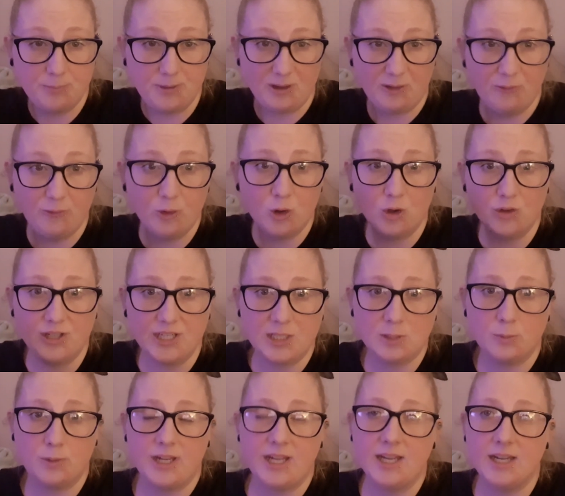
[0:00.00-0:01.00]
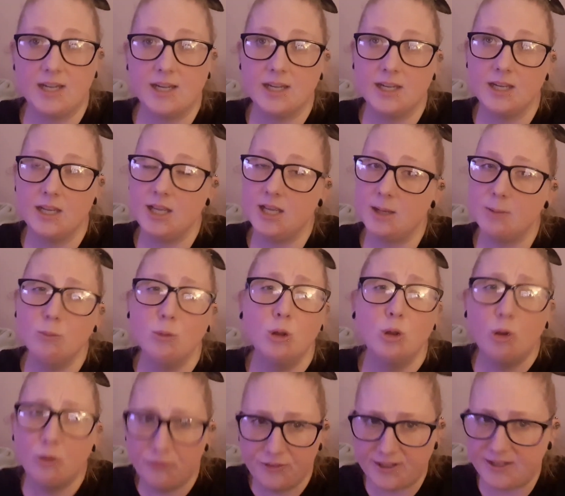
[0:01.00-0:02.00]
before this week. Um,
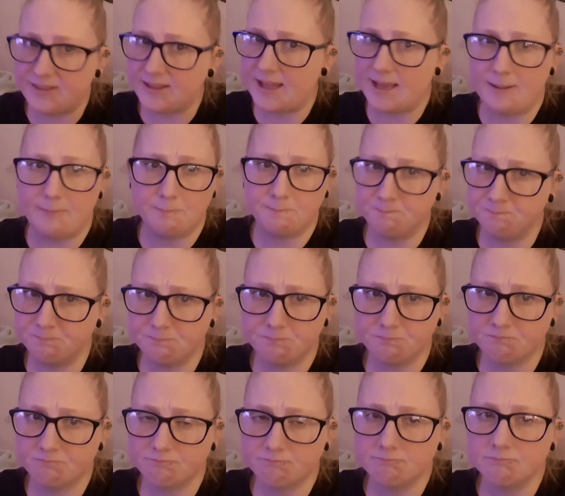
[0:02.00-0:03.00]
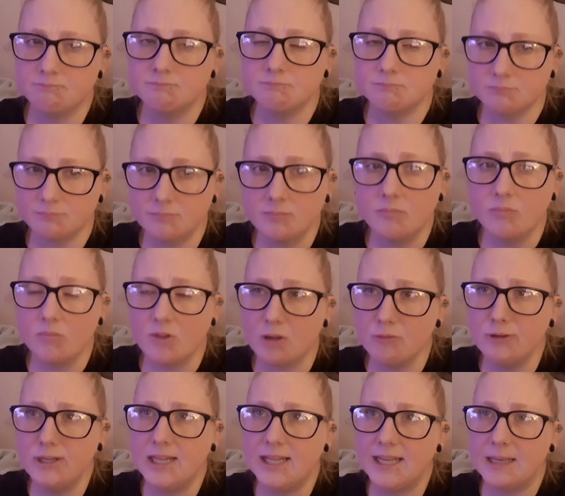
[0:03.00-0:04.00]
loving them.
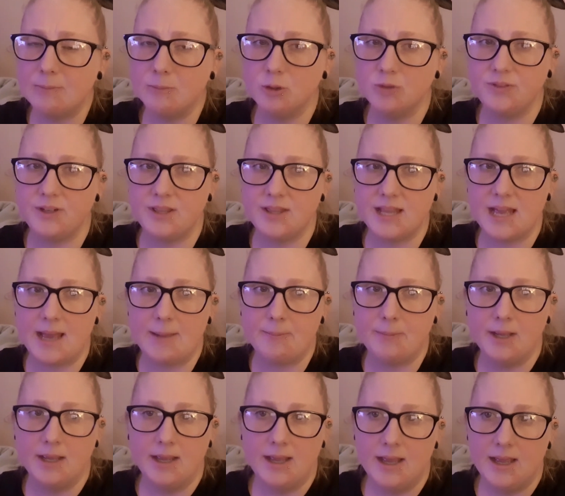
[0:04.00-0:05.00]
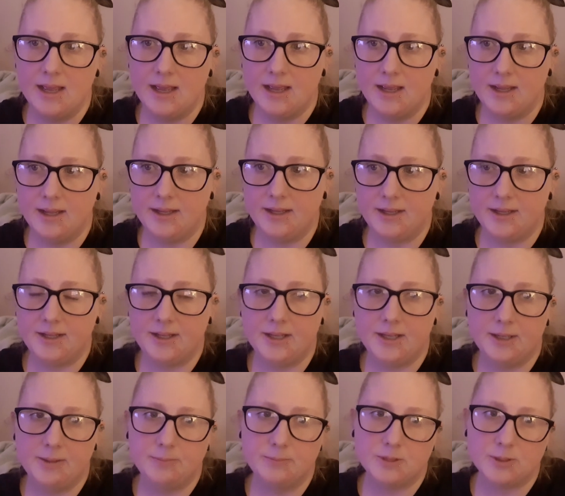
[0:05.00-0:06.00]
Really, I'm loving them.
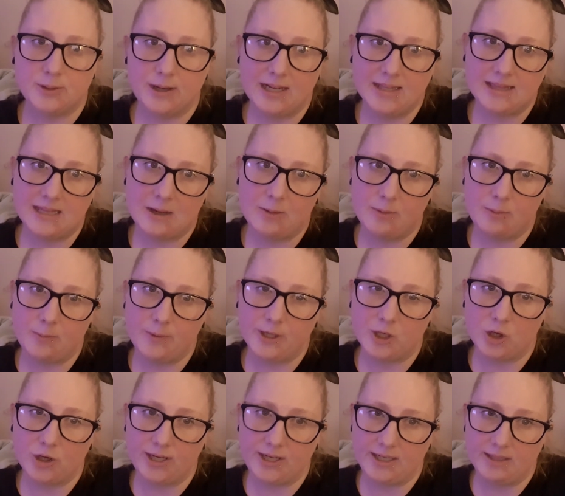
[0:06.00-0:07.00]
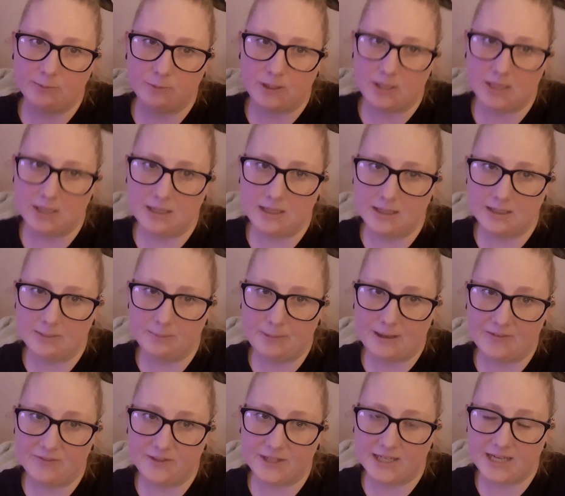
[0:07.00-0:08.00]
Um, so I had that when we got in while I uh,
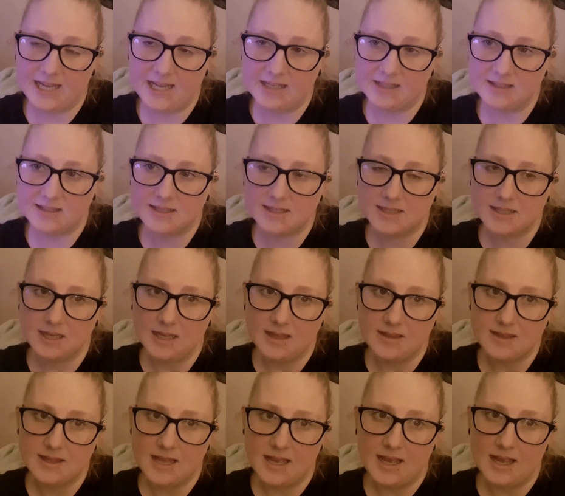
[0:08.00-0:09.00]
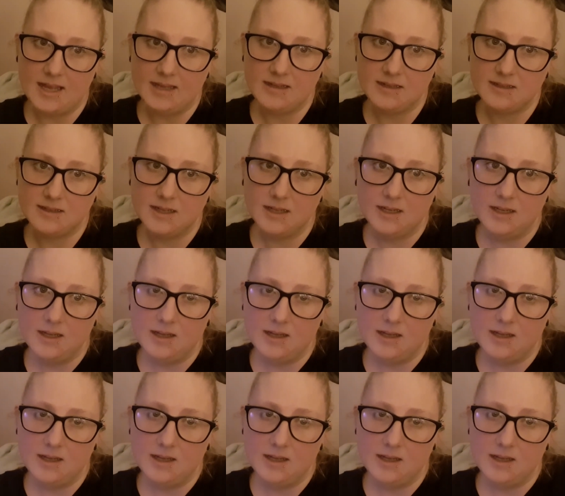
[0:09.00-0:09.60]
bathed the kids. And then